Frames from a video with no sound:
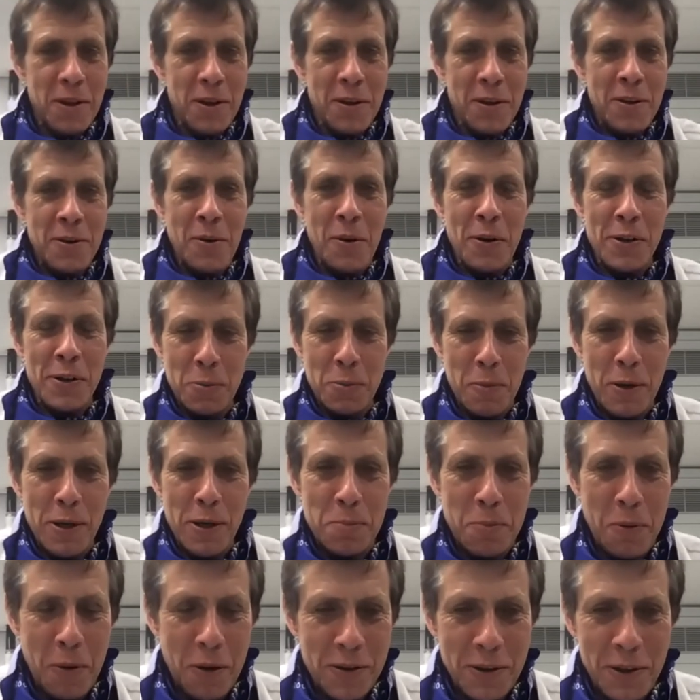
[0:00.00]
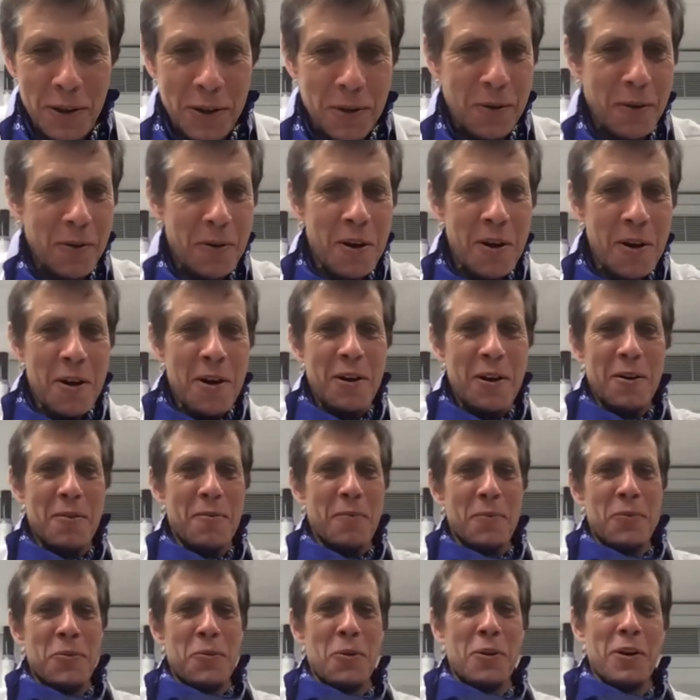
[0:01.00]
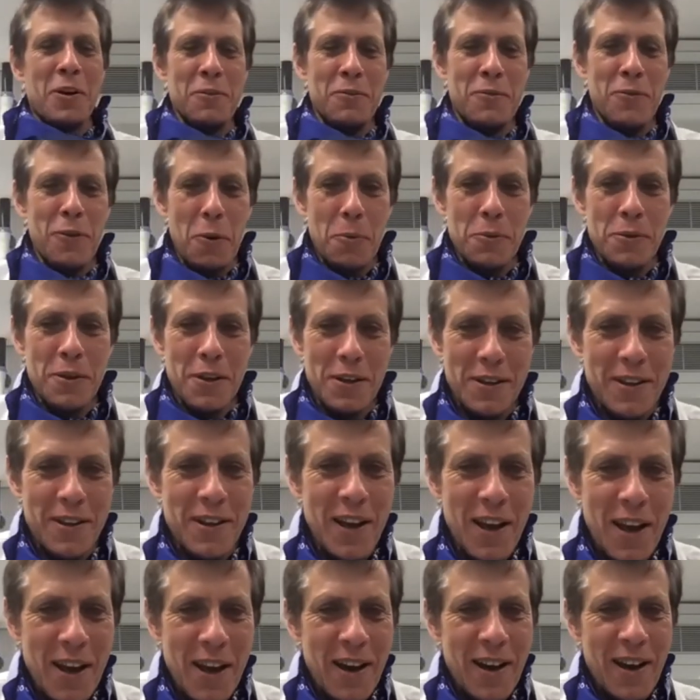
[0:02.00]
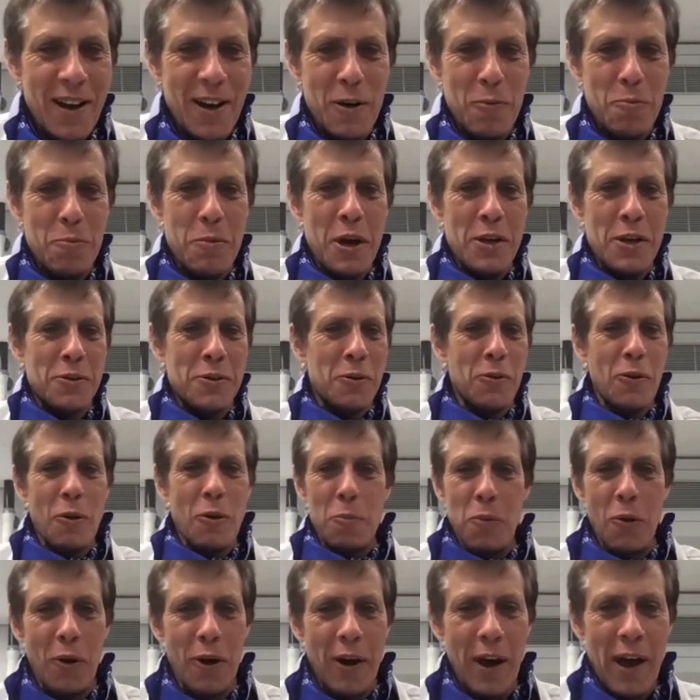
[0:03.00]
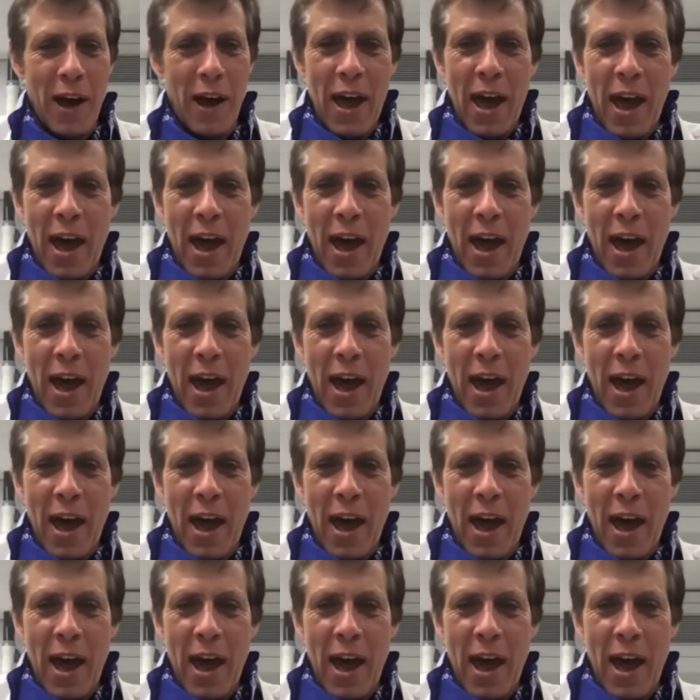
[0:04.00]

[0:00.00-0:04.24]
You are the best person to confirm this based on your book.